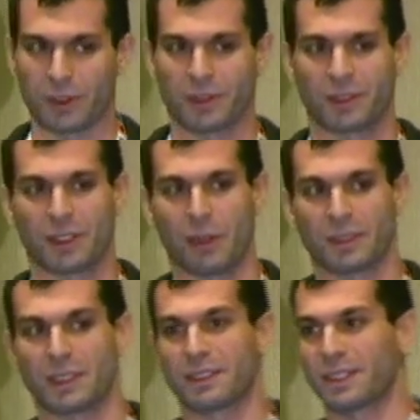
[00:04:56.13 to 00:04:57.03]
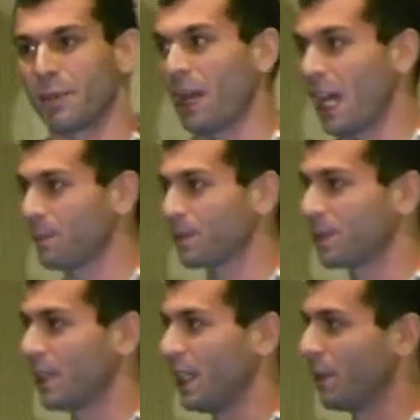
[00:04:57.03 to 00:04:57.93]
some
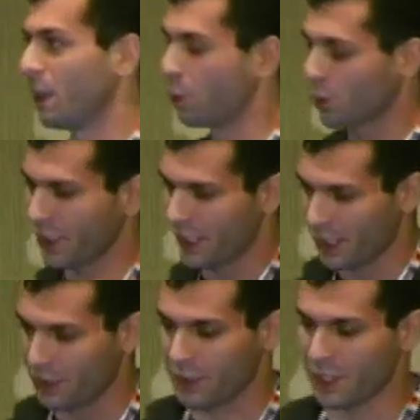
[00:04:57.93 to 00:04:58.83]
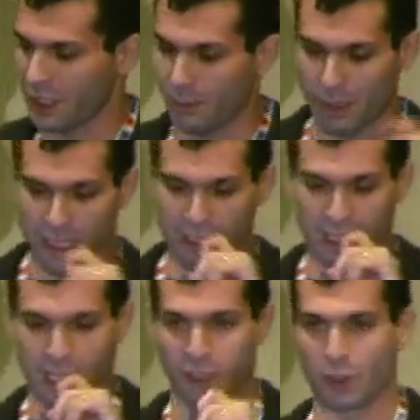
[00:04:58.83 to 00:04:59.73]
apps, and we're going to get to this in a
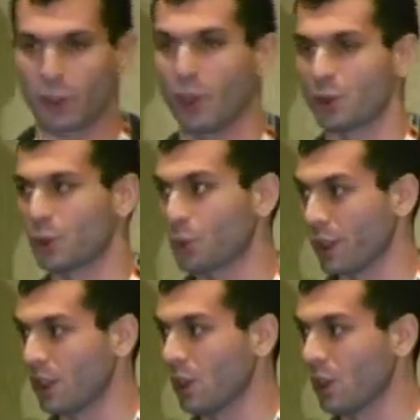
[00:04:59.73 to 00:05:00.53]
minute, could also read